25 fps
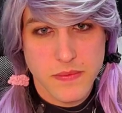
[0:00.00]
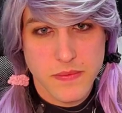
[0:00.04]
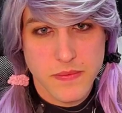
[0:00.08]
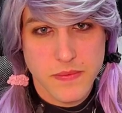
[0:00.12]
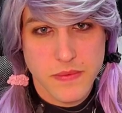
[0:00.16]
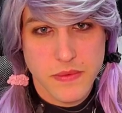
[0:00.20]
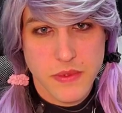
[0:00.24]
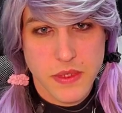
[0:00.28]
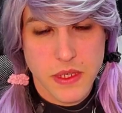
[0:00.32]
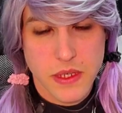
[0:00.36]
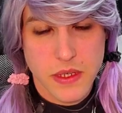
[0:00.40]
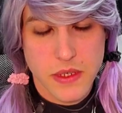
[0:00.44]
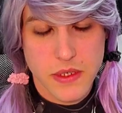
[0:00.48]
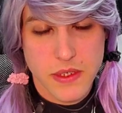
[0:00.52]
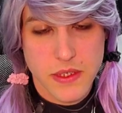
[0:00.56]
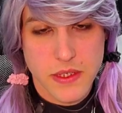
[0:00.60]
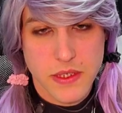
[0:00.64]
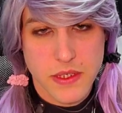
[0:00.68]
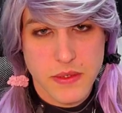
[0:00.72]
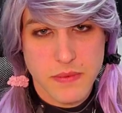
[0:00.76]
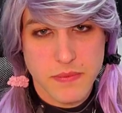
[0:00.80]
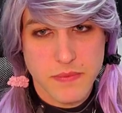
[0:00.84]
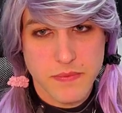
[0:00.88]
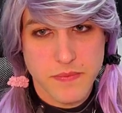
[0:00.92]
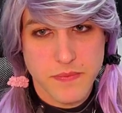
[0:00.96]
Yes.
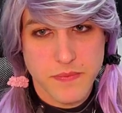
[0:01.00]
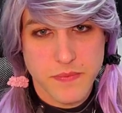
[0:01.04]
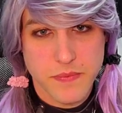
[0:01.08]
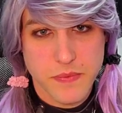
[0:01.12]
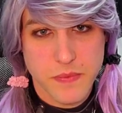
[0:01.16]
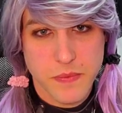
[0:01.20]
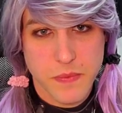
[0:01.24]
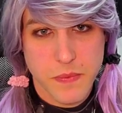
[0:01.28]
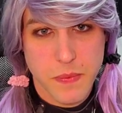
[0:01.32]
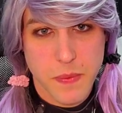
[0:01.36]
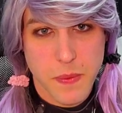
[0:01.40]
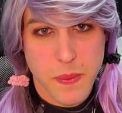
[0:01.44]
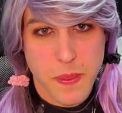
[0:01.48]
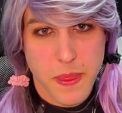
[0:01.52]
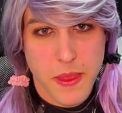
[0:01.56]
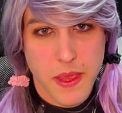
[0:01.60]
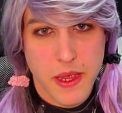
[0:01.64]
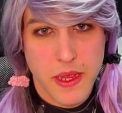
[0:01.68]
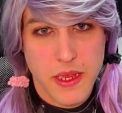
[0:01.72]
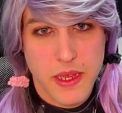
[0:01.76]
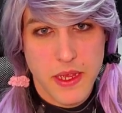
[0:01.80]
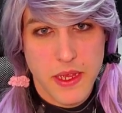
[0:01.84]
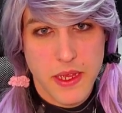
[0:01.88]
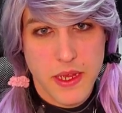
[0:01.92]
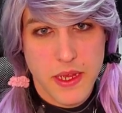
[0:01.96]

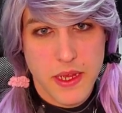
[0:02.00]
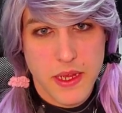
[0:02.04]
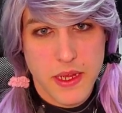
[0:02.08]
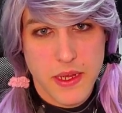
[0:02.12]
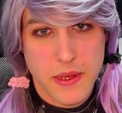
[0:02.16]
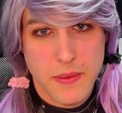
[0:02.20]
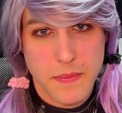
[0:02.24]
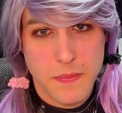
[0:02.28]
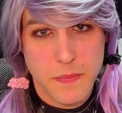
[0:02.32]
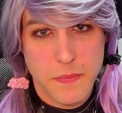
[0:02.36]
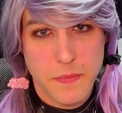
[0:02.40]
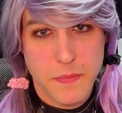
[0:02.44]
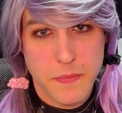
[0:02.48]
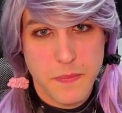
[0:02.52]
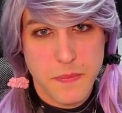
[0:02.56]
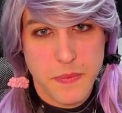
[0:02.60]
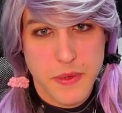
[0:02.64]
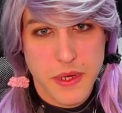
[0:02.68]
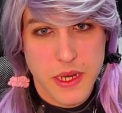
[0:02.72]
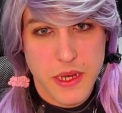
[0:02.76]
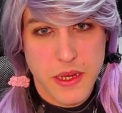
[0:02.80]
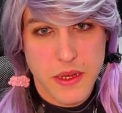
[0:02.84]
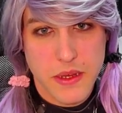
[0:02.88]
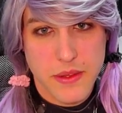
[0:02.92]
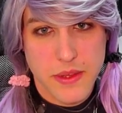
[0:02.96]

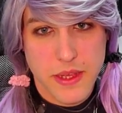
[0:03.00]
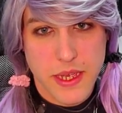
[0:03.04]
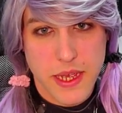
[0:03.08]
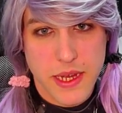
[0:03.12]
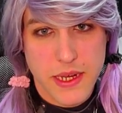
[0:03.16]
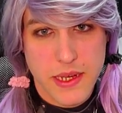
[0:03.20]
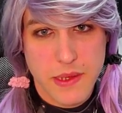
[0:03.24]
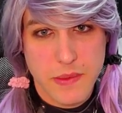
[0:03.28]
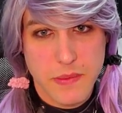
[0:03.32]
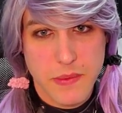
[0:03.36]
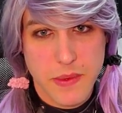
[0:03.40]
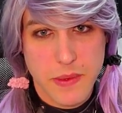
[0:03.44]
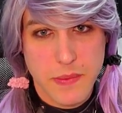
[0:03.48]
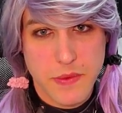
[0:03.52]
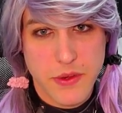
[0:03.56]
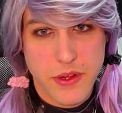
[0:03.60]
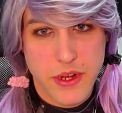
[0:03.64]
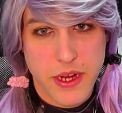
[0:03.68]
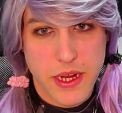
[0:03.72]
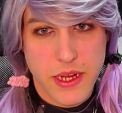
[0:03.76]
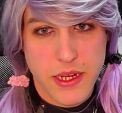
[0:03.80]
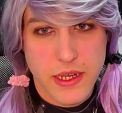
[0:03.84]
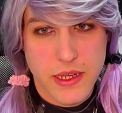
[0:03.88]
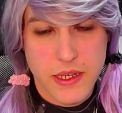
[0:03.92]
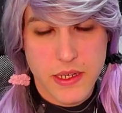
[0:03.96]
Click on the added memory
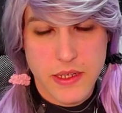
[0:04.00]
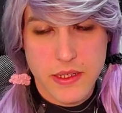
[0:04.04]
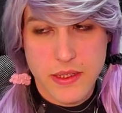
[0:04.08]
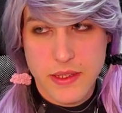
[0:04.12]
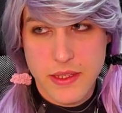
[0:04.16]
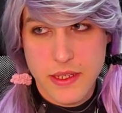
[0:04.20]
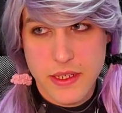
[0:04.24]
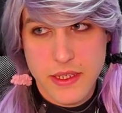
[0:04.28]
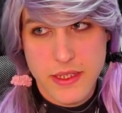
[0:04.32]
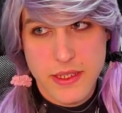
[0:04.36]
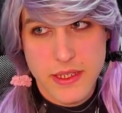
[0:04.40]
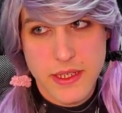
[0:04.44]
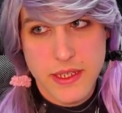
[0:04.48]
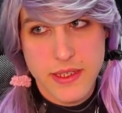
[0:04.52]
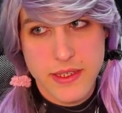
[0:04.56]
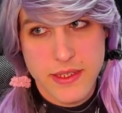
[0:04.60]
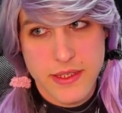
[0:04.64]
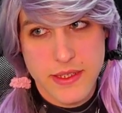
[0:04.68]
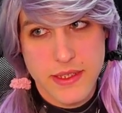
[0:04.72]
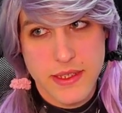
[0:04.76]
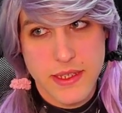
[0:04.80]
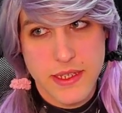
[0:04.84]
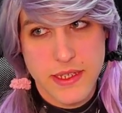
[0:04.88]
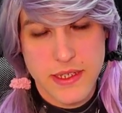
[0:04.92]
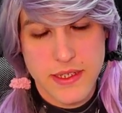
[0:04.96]
icon.
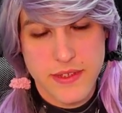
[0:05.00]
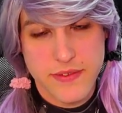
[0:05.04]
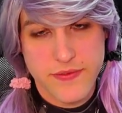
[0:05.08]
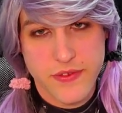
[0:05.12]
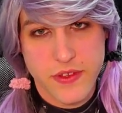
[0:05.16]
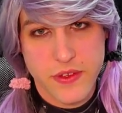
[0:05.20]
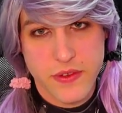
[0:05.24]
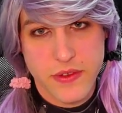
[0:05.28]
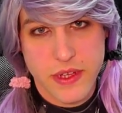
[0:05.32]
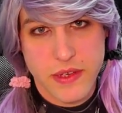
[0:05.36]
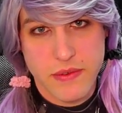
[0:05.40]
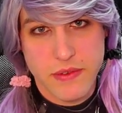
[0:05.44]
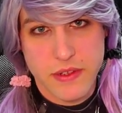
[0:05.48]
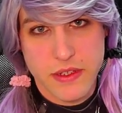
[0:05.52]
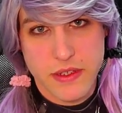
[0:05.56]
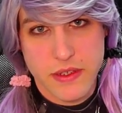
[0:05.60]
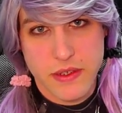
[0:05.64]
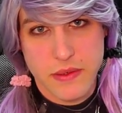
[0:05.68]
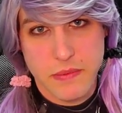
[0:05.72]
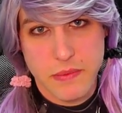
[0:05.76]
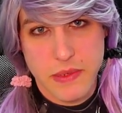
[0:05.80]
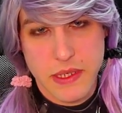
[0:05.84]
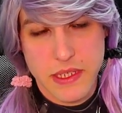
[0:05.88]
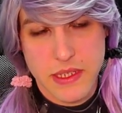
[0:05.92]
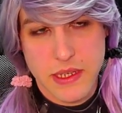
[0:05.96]
These few levels are
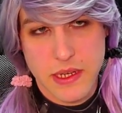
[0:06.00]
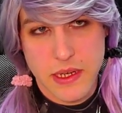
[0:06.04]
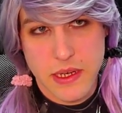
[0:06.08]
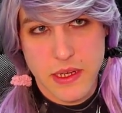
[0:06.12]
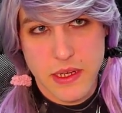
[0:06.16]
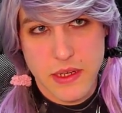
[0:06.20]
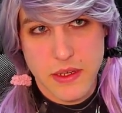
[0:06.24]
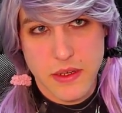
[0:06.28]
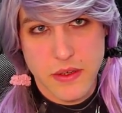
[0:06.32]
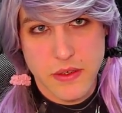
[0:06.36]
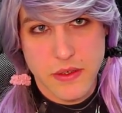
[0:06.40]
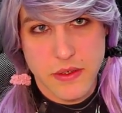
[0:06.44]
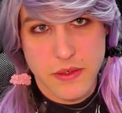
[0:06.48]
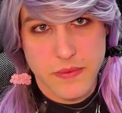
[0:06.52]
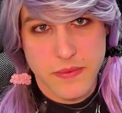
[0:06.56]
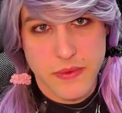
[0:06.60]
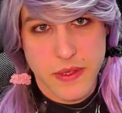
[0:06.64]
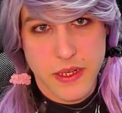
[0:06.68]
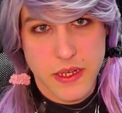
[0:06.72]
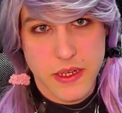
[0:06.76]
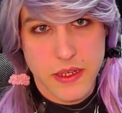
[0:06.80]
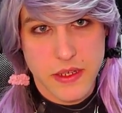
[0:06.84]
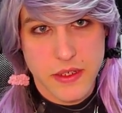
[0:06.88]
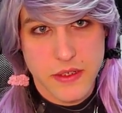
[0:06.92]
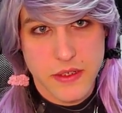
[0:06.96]
basically, I don't know, they are,